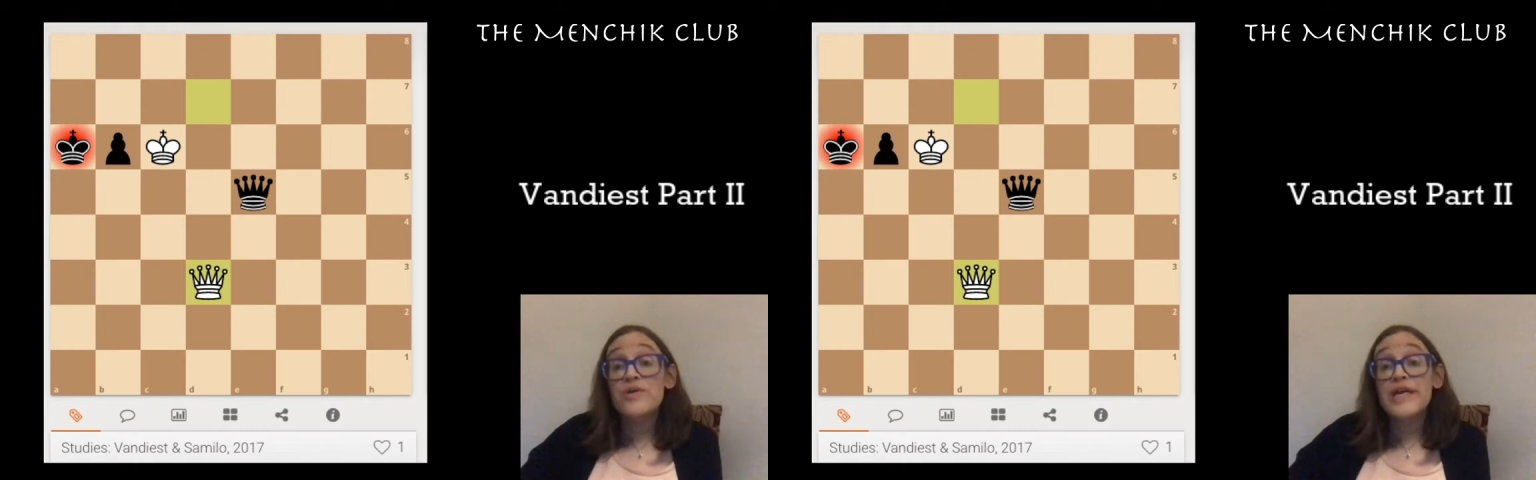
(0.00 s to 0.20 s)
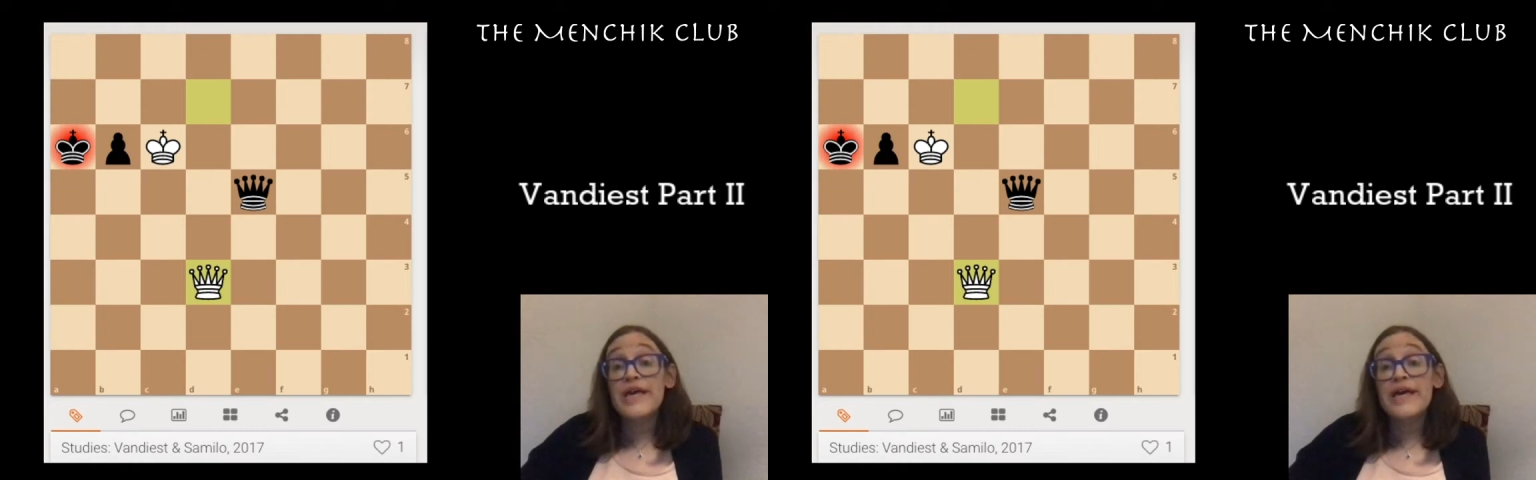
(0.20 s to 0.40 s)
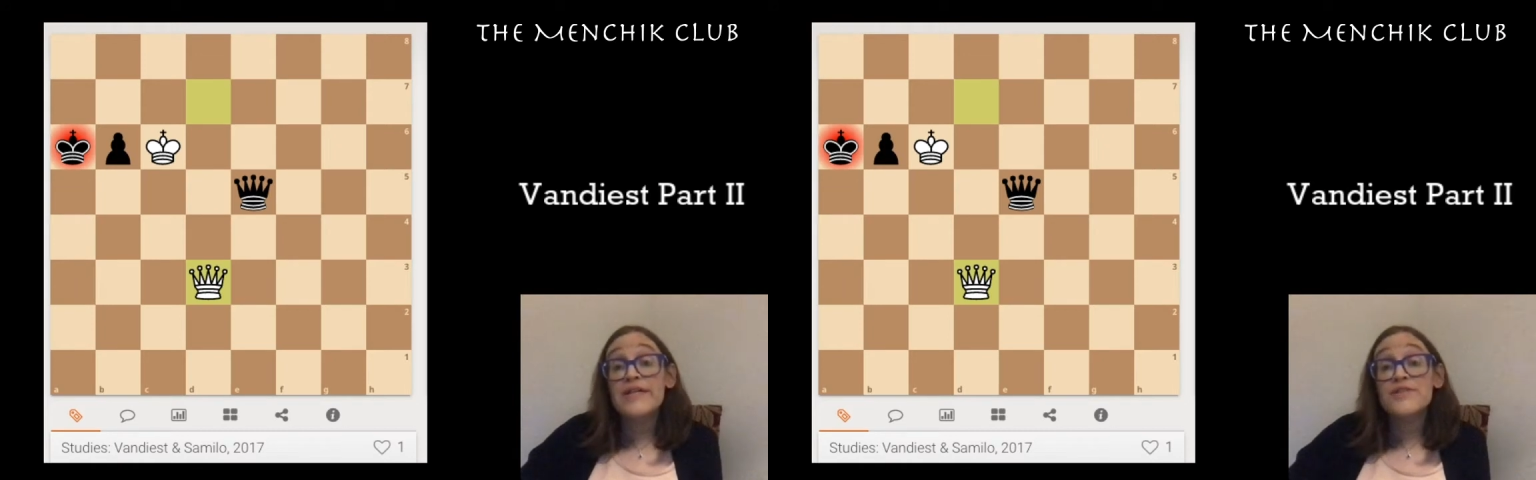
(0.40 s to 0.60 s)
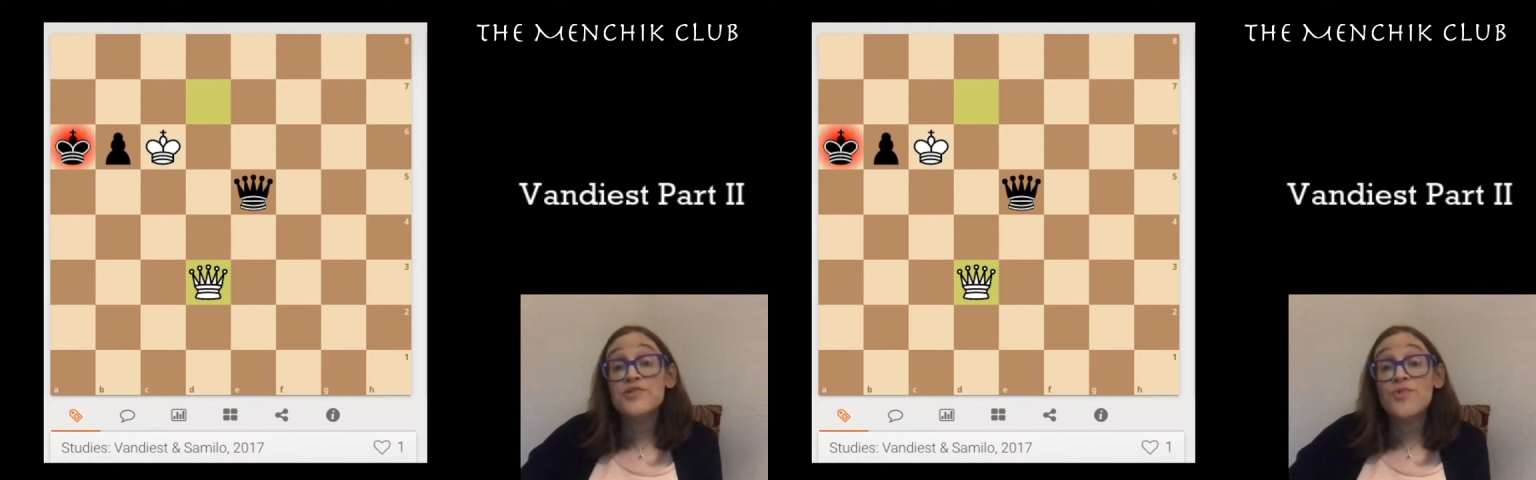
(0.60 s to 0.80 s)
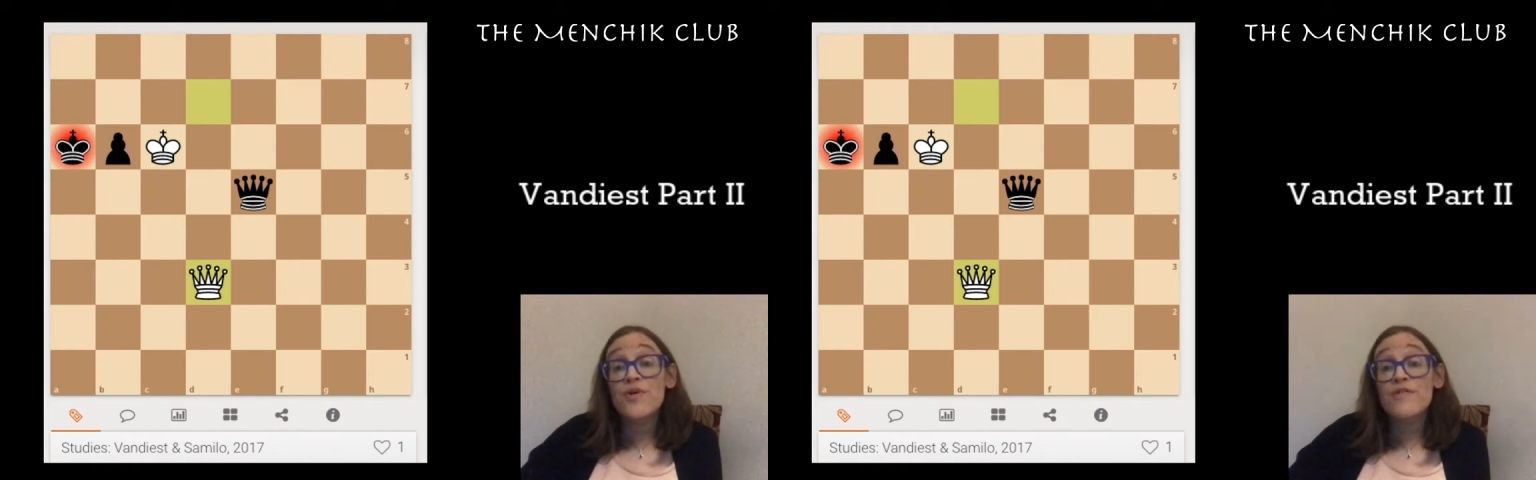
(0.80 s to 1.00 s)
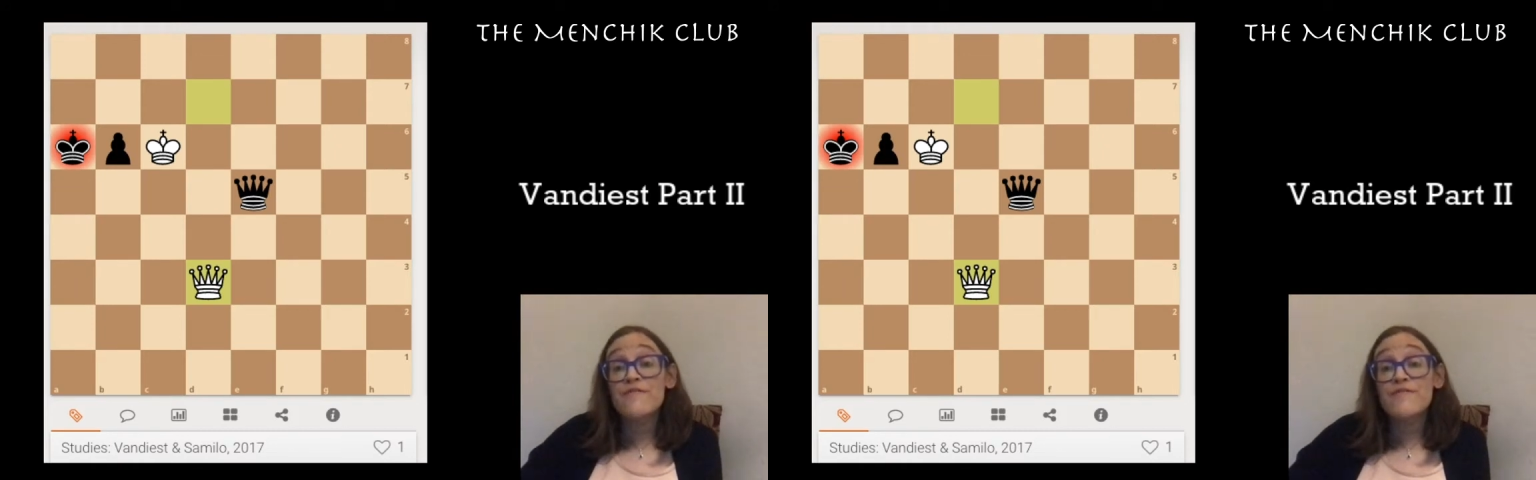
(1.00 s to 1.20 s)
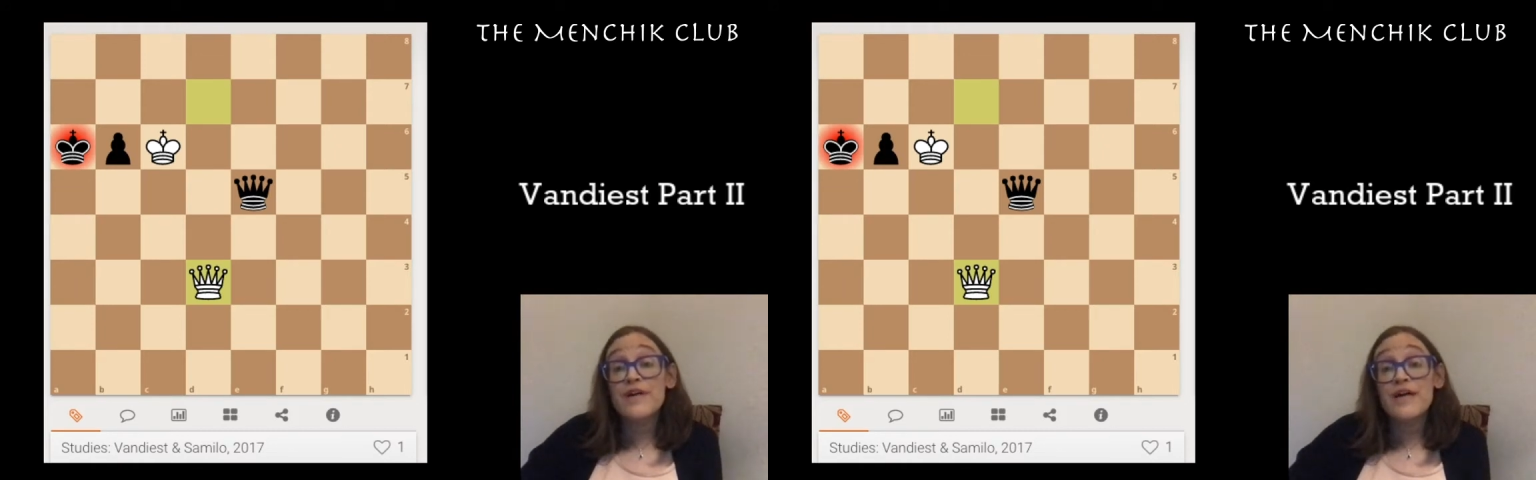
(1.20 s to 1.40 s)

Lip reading: can sort of